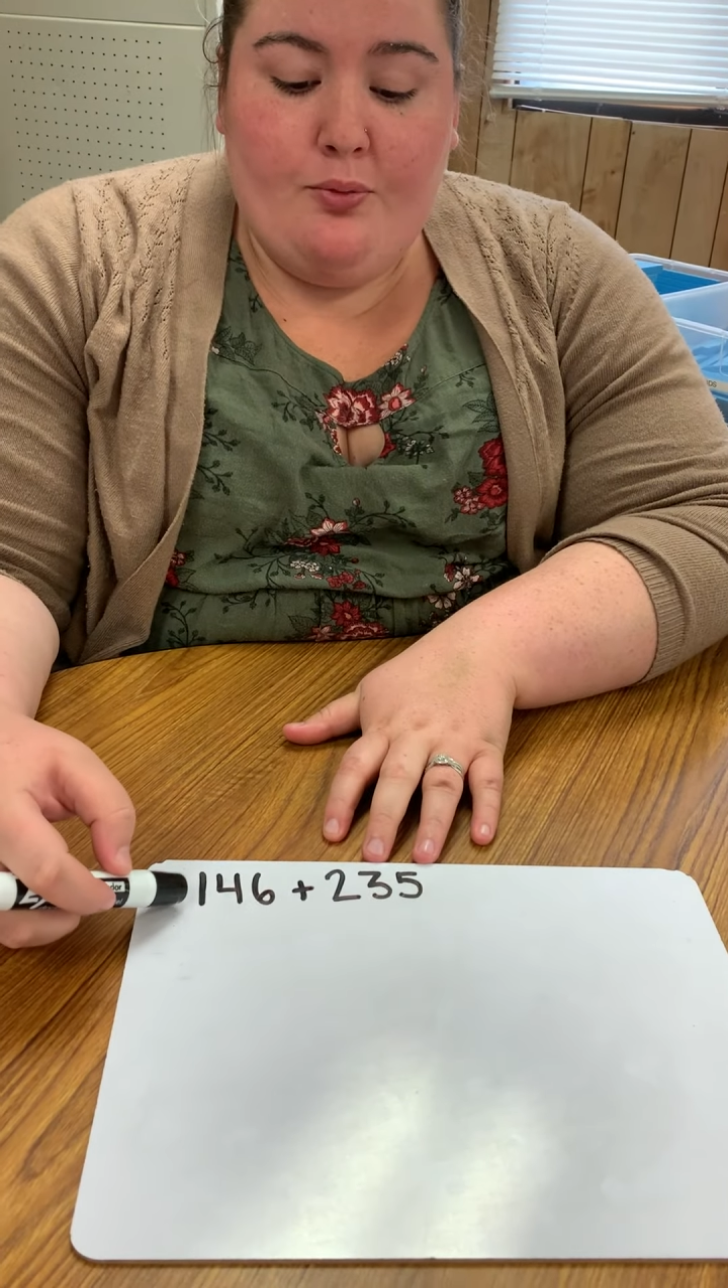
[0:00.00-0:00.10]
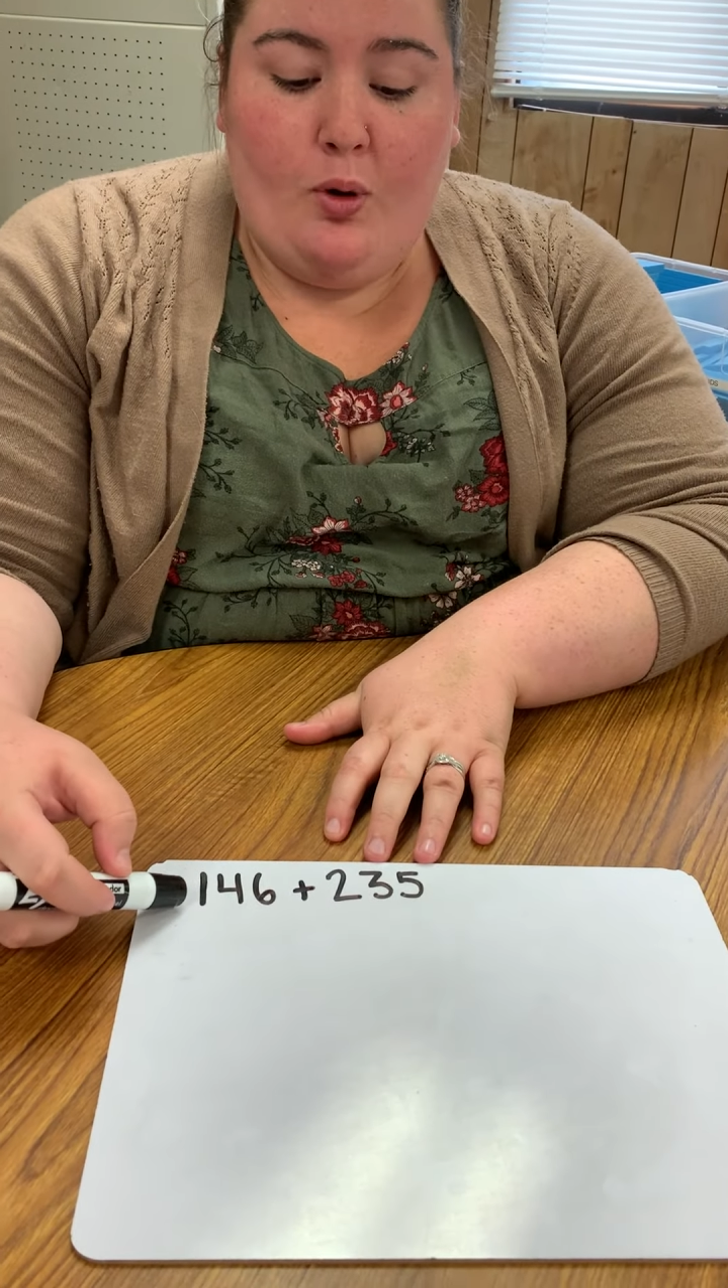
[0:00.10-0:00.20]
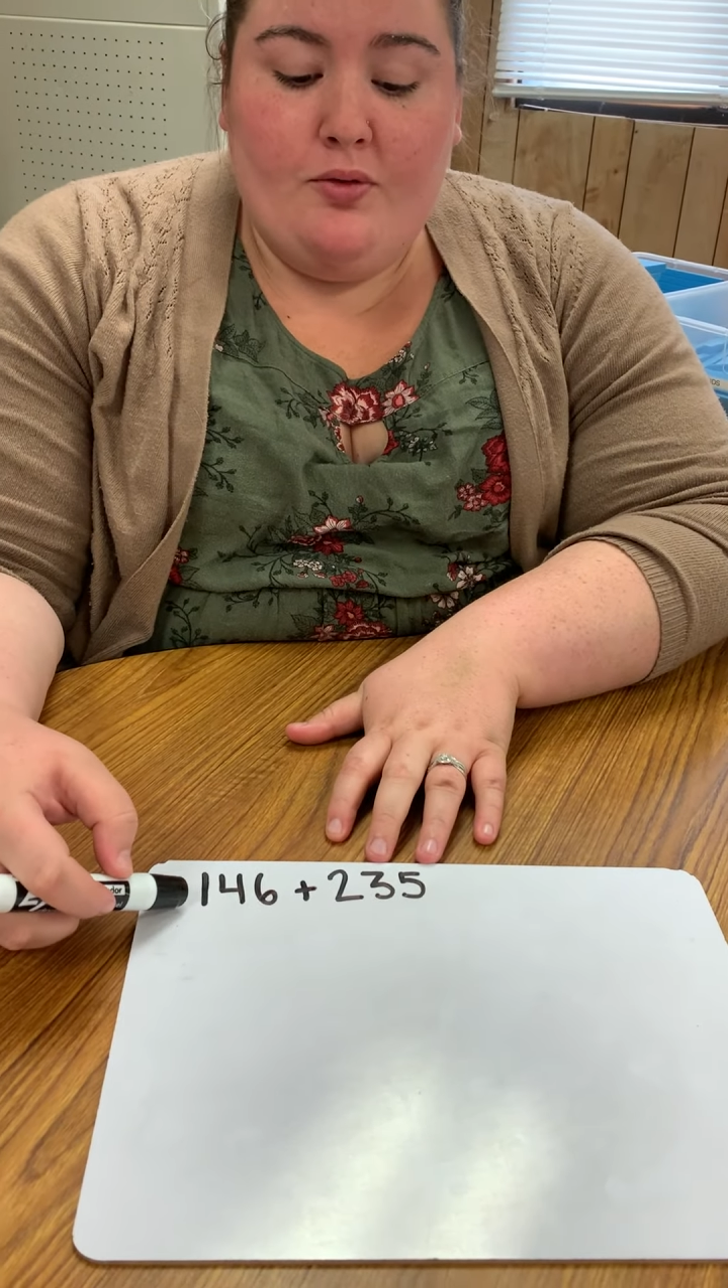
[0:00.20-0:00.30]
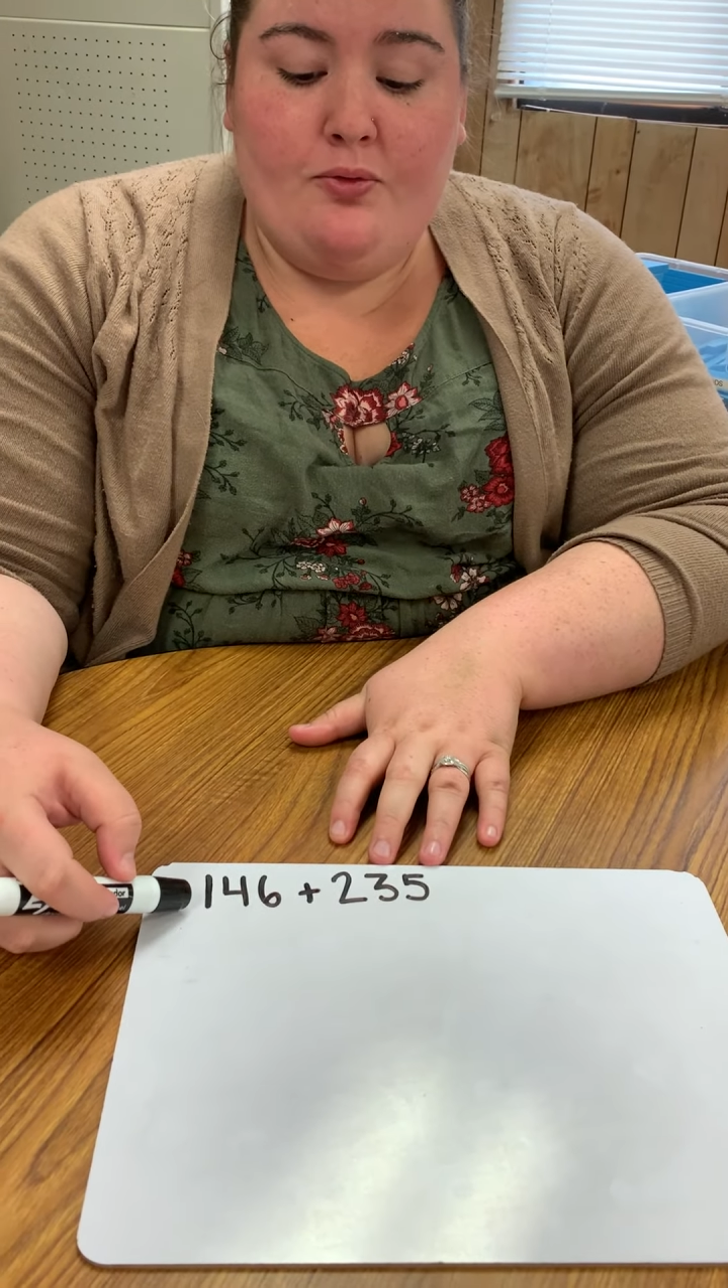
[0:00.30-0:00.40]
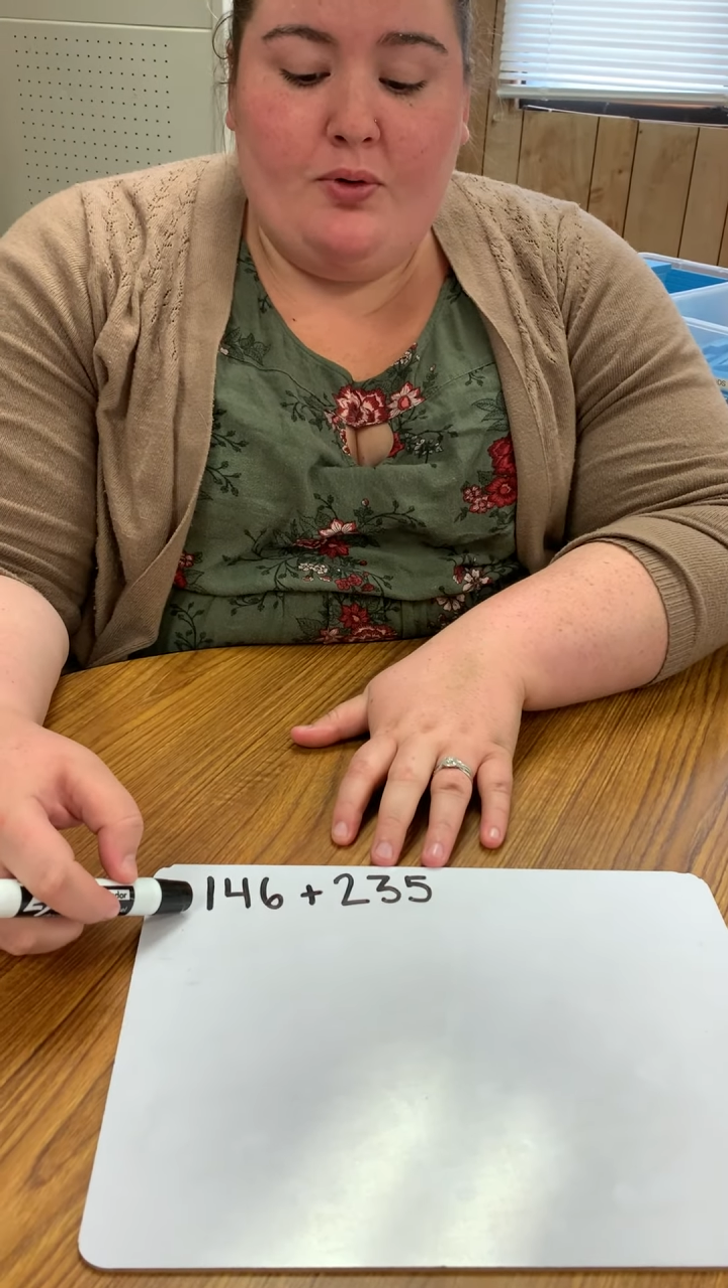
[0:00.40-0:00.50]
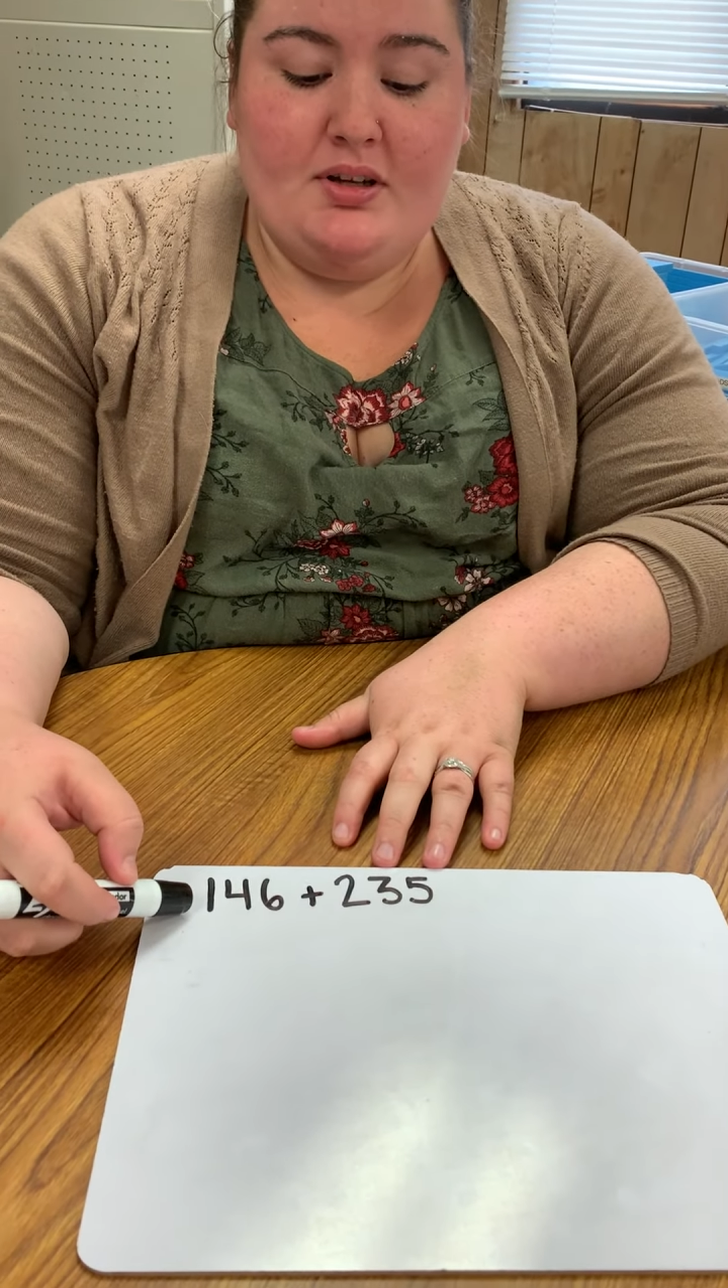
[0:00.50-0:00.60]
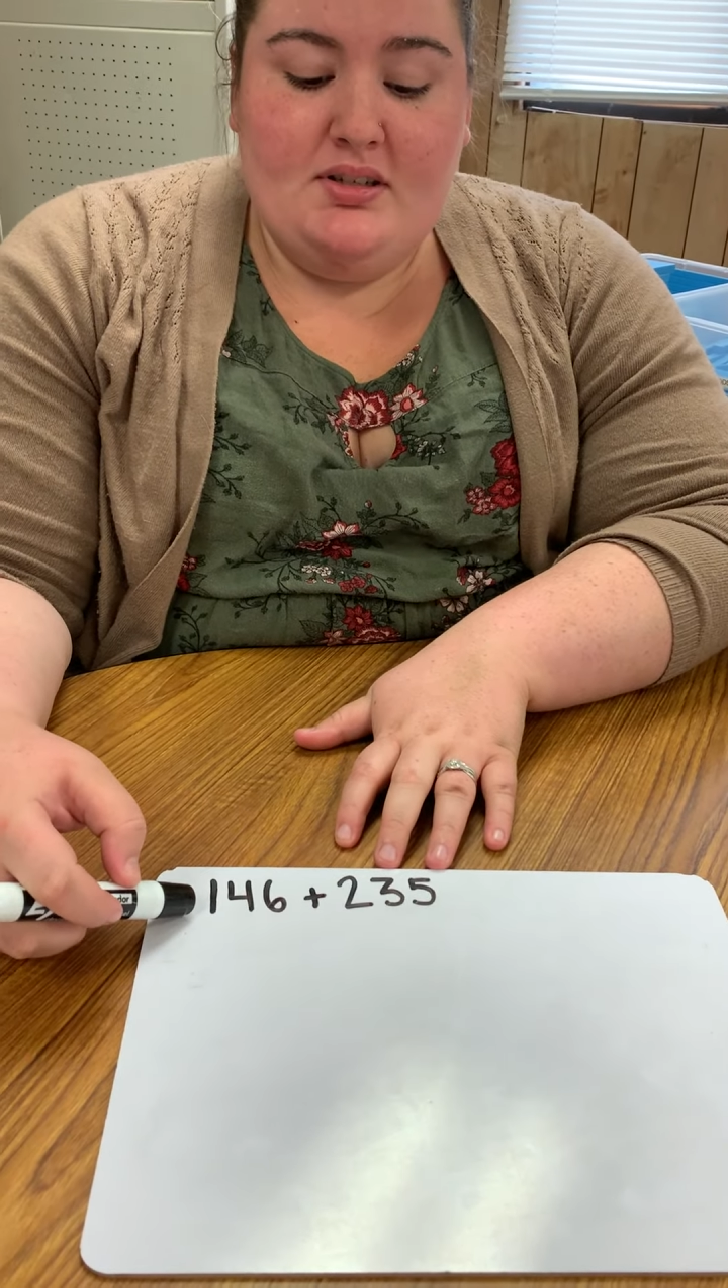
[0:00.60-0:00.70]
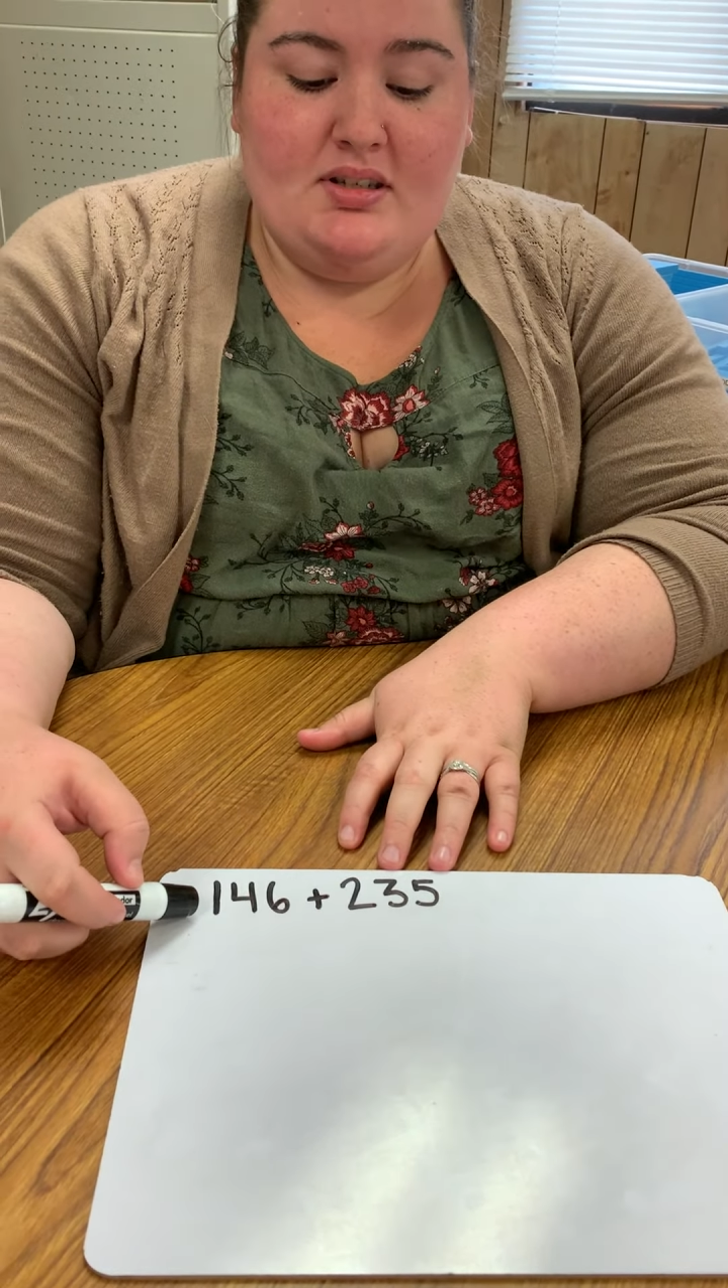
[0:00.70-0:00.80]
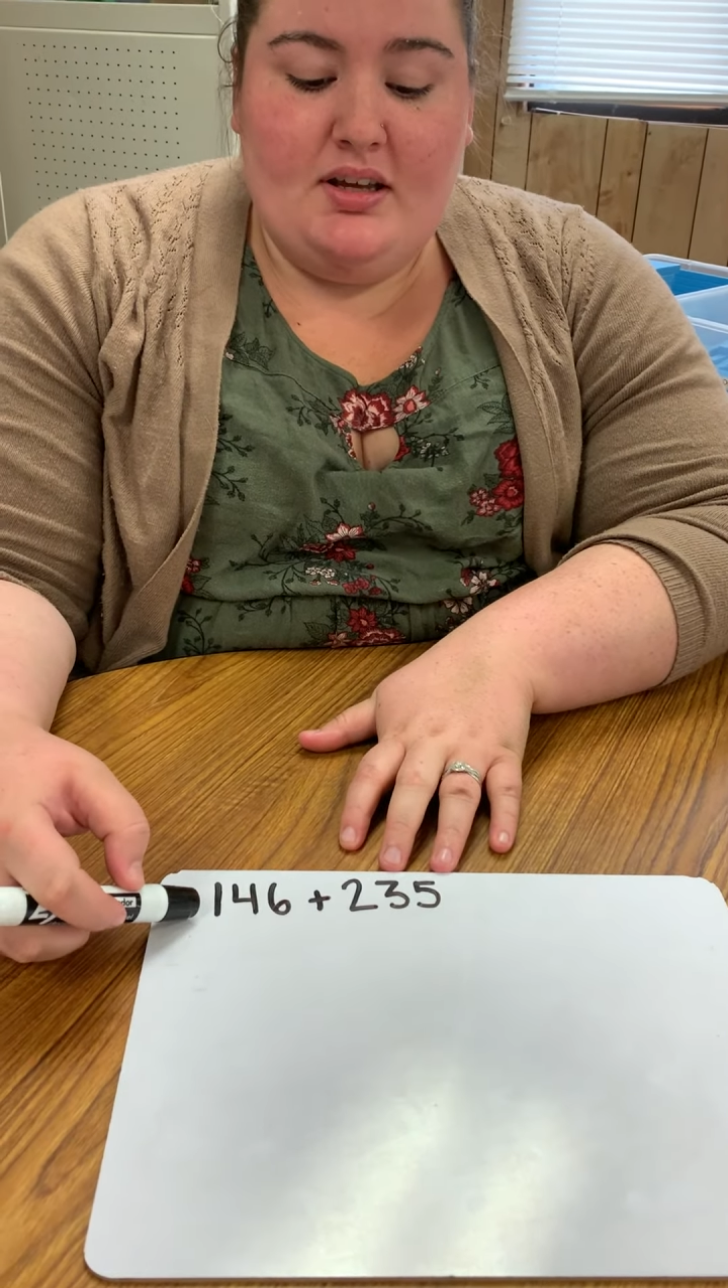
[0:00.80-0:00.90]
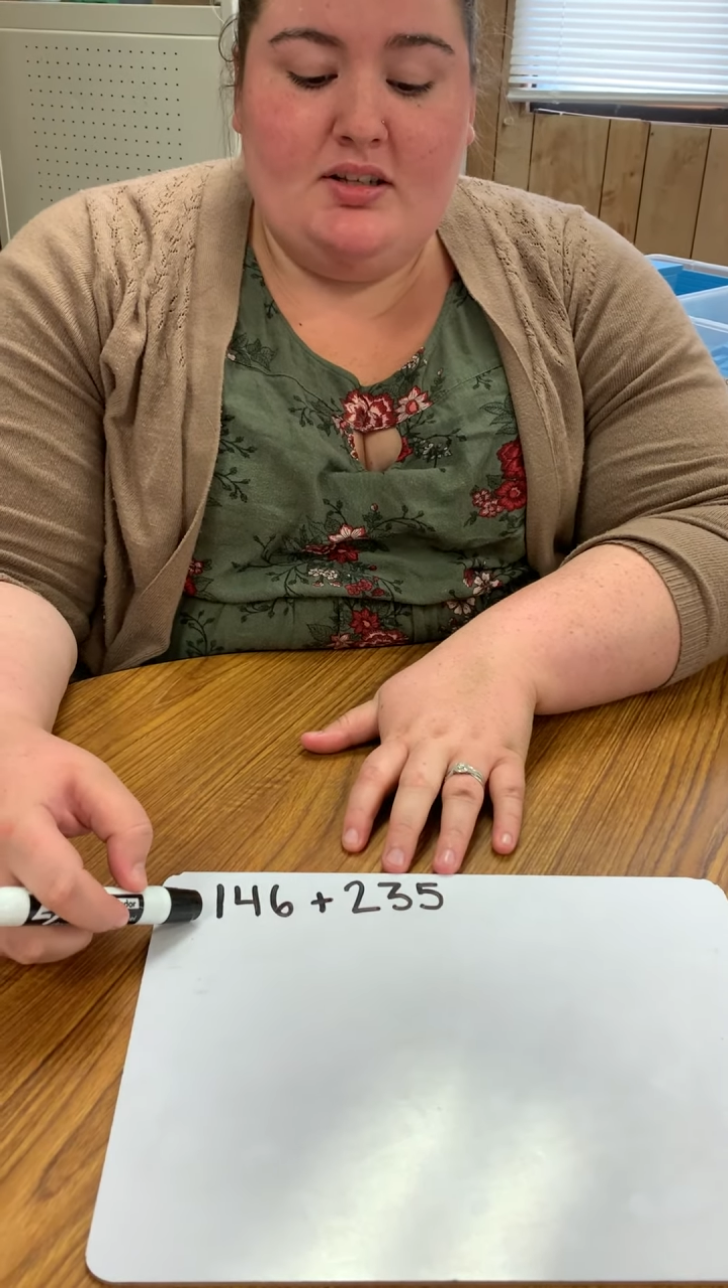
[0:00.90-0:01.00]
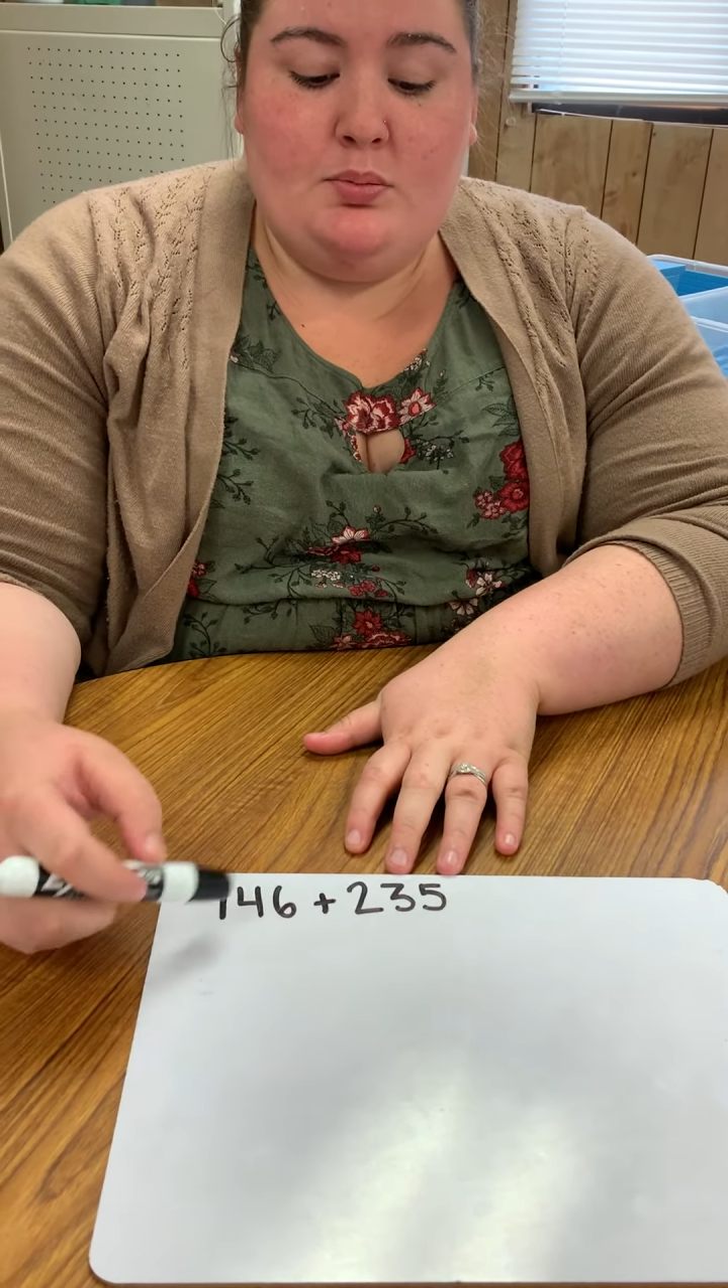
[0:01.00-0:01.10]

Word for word: 146